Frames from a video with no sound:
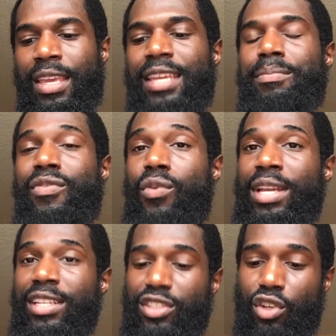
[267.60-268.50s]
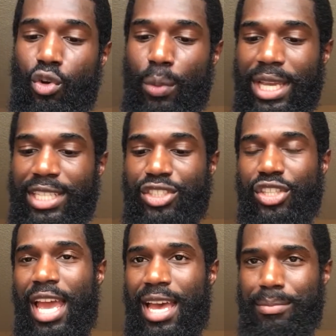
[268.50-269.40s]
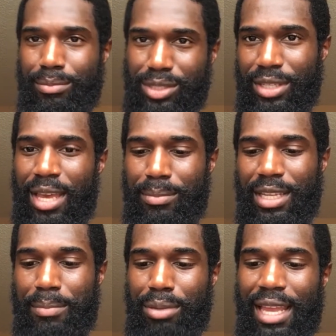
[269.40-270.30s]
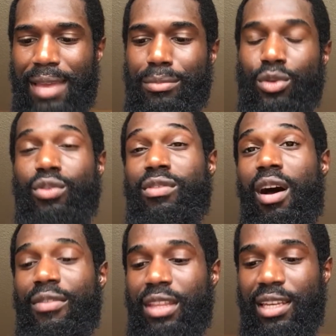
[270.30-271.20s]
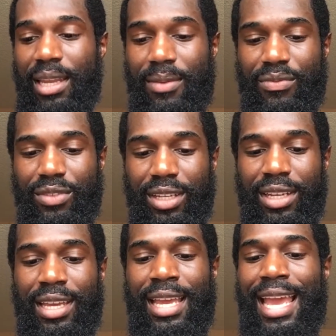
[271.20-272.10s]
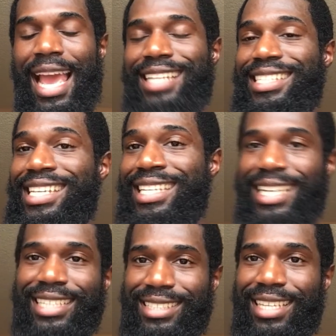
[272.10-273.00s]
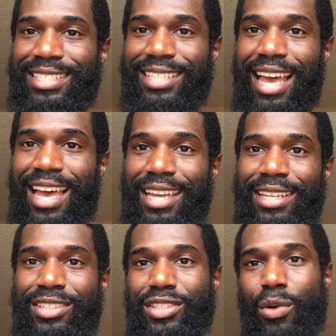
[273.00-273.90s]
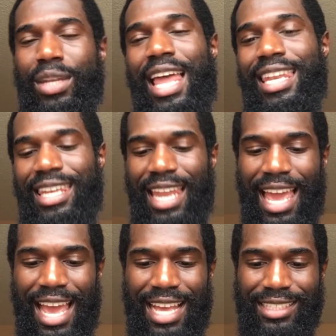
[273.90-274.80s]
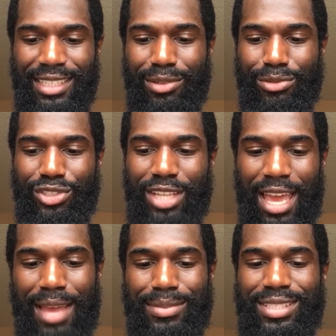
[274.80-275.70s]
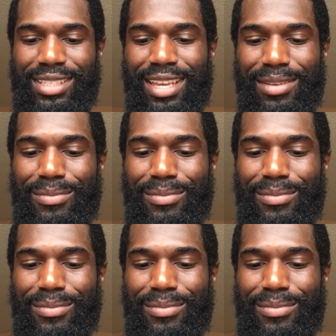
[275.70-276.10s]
before he does a quick jab step, like plant move off the left foot as he cuts inside. So that last little jab step